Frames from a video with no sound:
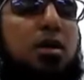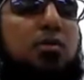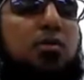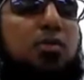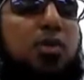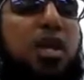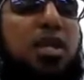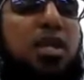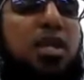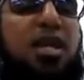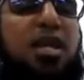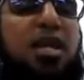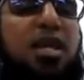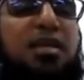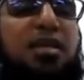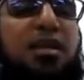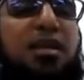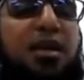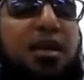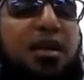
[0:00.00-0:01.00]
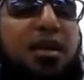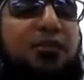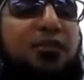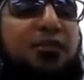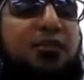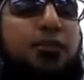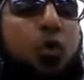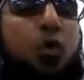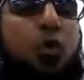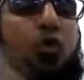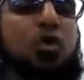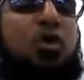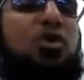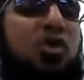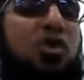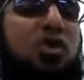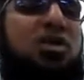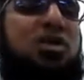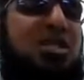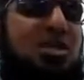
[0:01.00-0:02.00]
where they focus
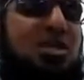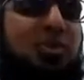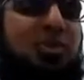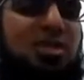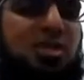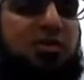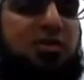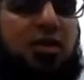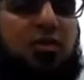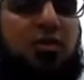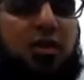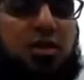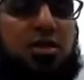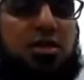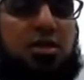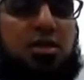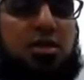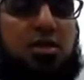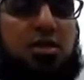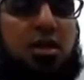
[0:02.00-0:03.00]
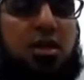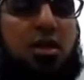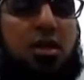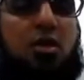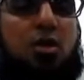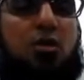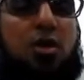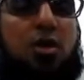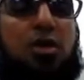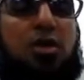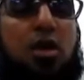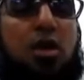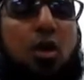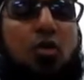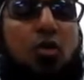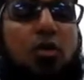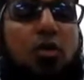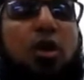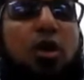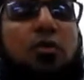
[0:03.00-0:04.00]
on these specific verses. Right?
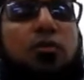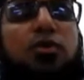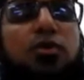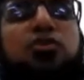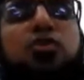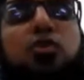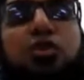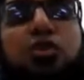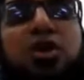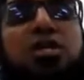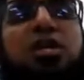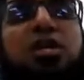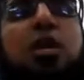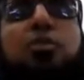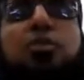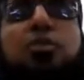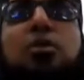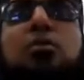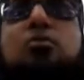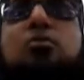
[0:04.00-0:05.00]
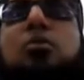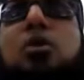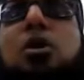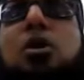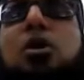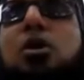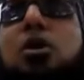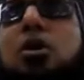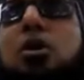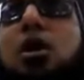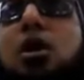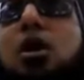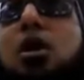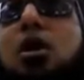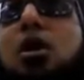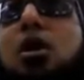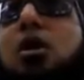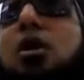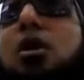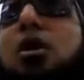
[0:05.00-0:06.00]
Where, so for example,
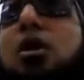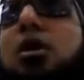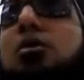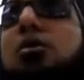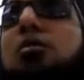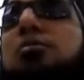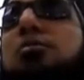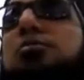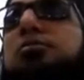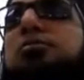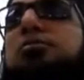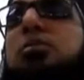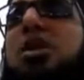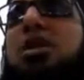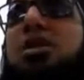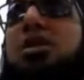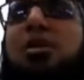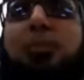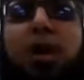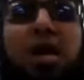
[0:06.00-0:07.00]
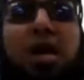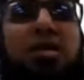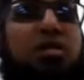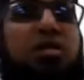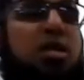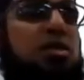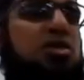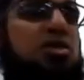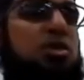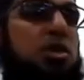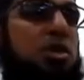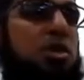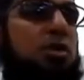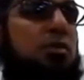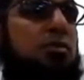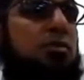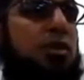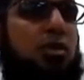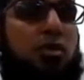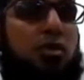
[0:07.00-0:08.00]
uh, in the past century,
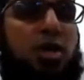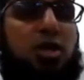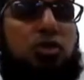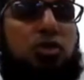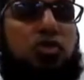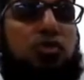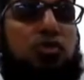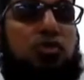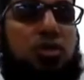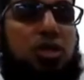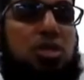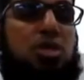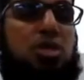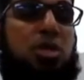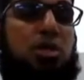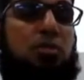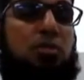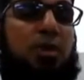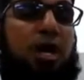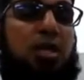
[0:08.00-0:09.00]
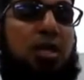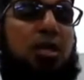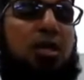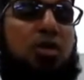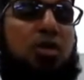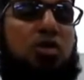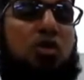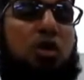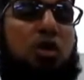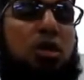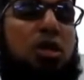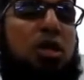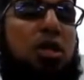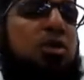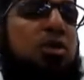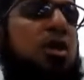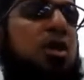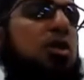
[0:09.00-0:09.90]
the great Tunisian Maliki scholar Ibn